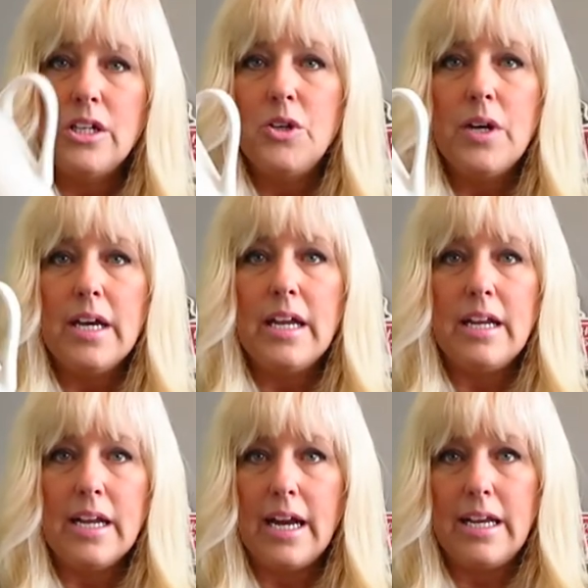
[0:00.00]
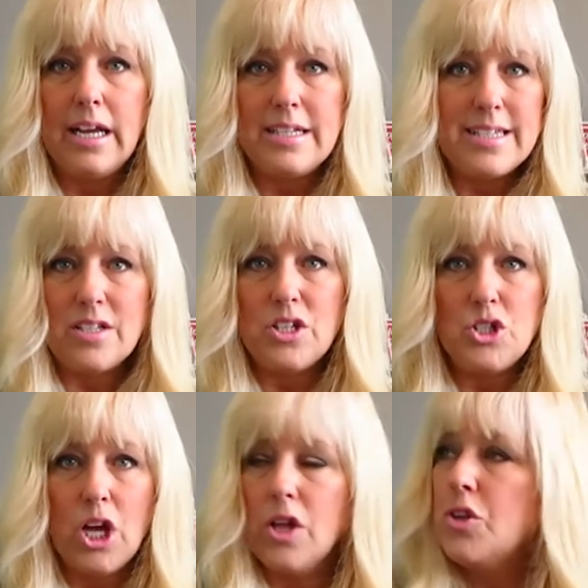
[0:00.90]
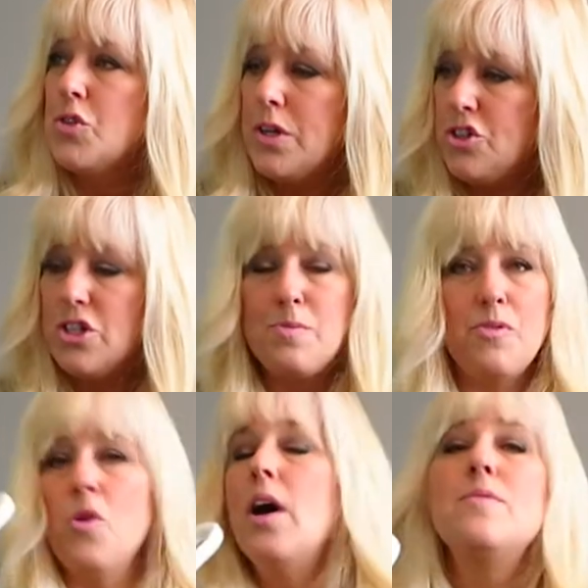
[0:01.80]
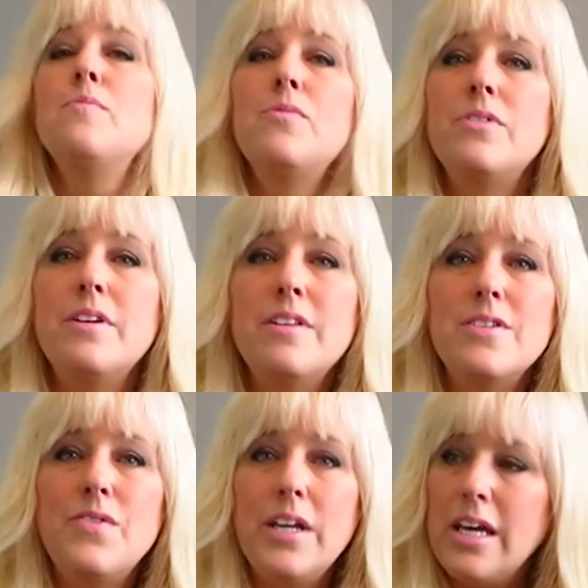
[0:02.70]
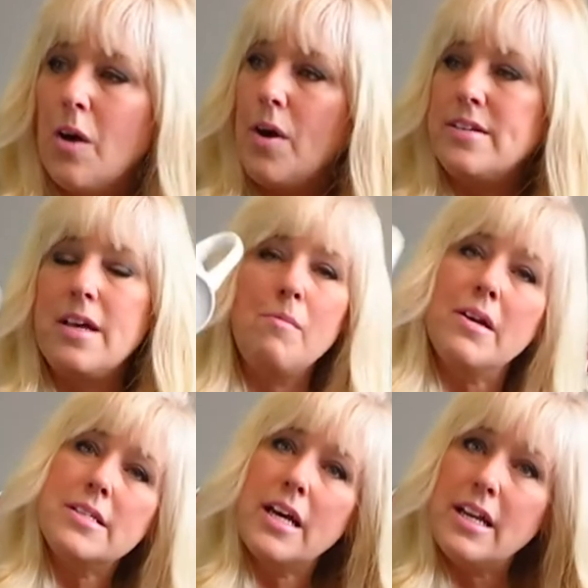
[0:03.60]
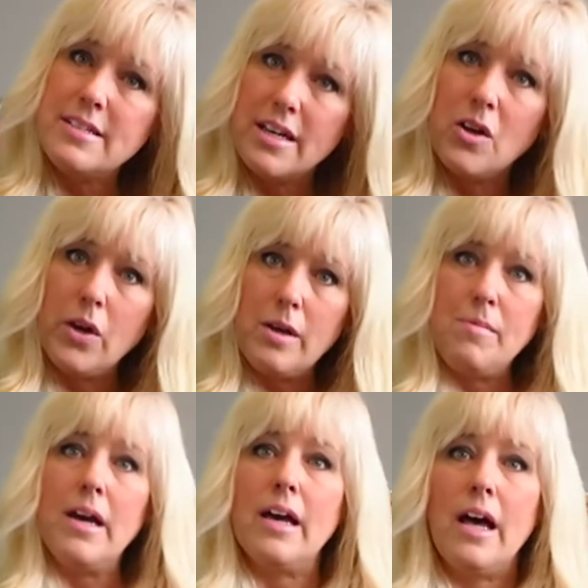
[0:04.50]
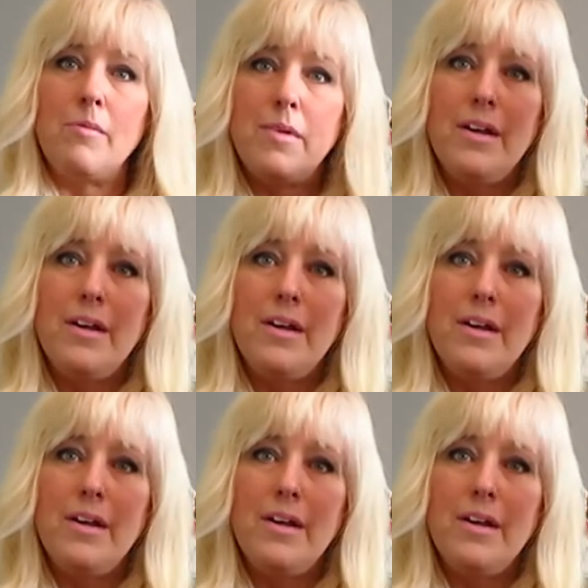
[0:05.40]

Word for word: you can get it 99 cents at Dollar Tree. Just before I did this video, I sent my son, I said, go get me a cup